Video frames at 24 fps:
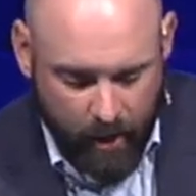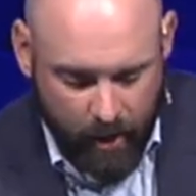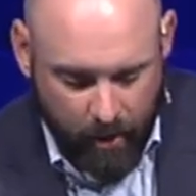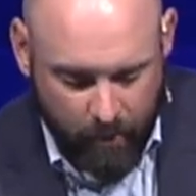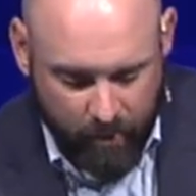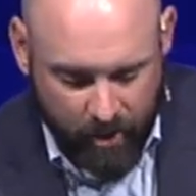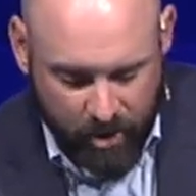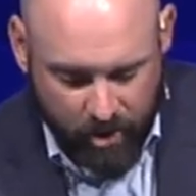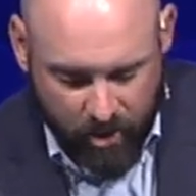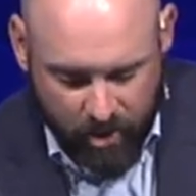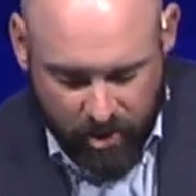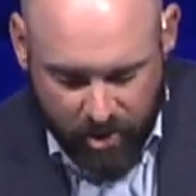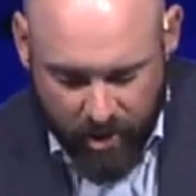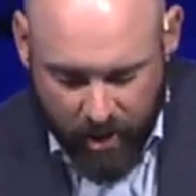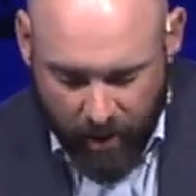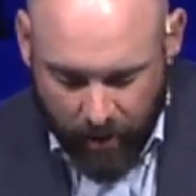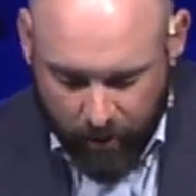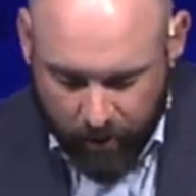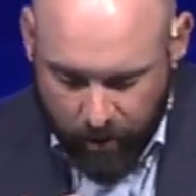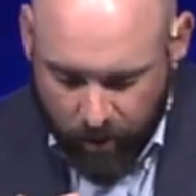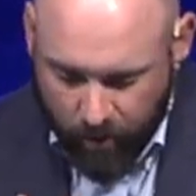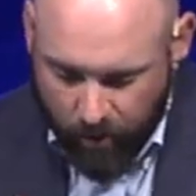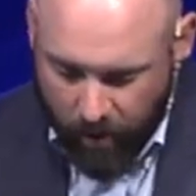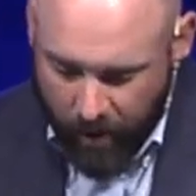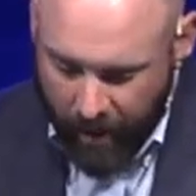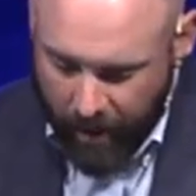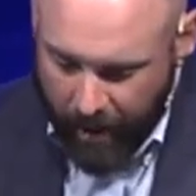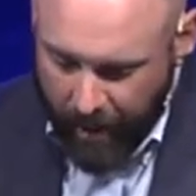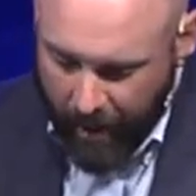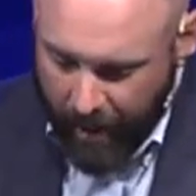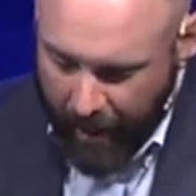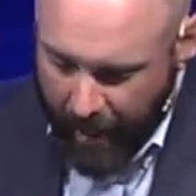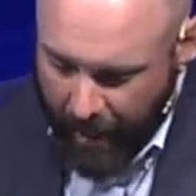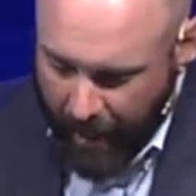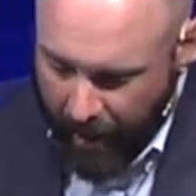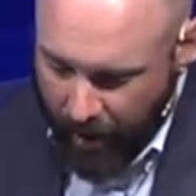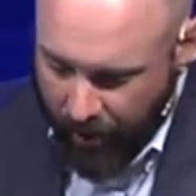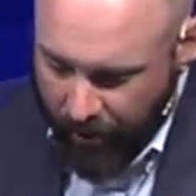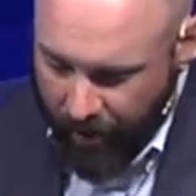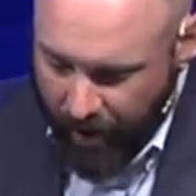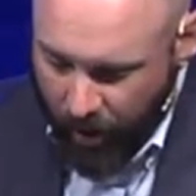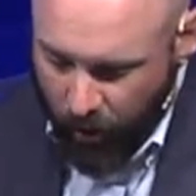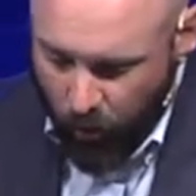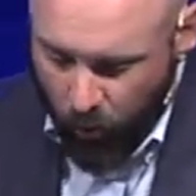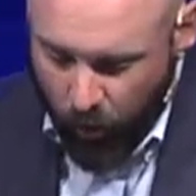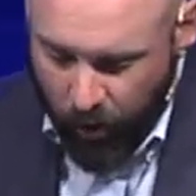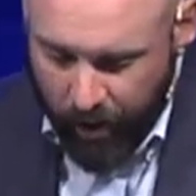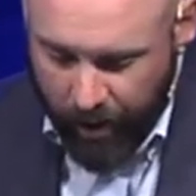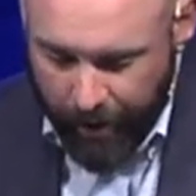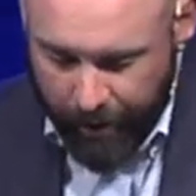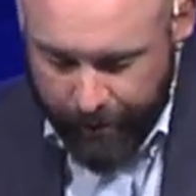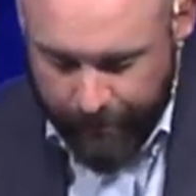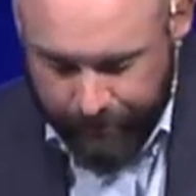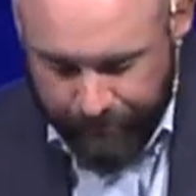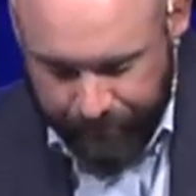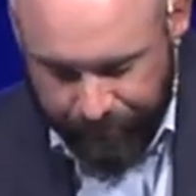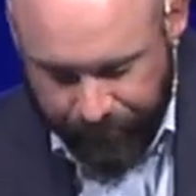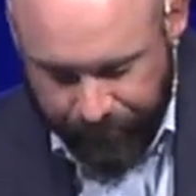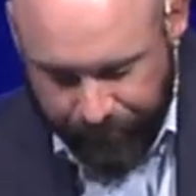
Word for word: Let me just tell you kind of how that went.